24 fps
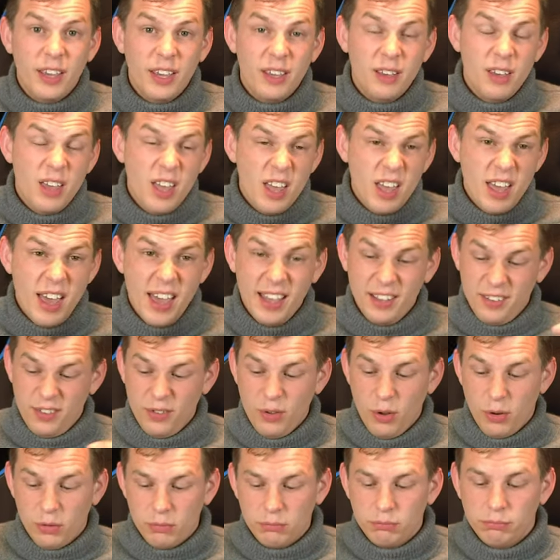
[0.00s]
i.e.,
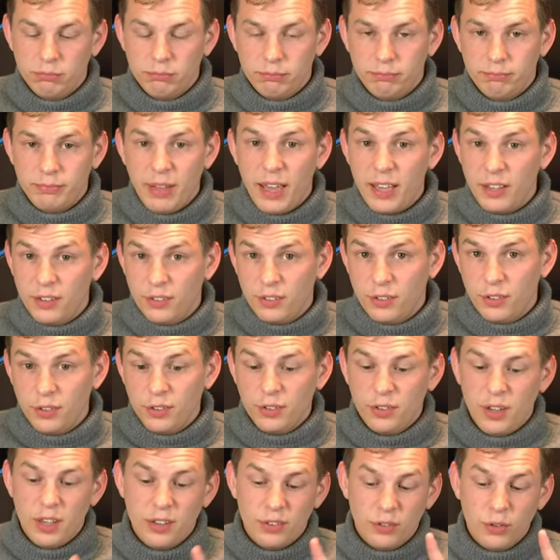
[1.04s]
it's not
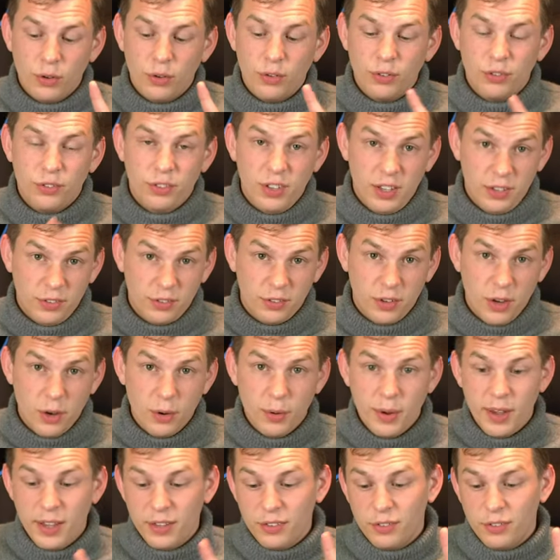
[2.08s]
Asus, it's not Cisco,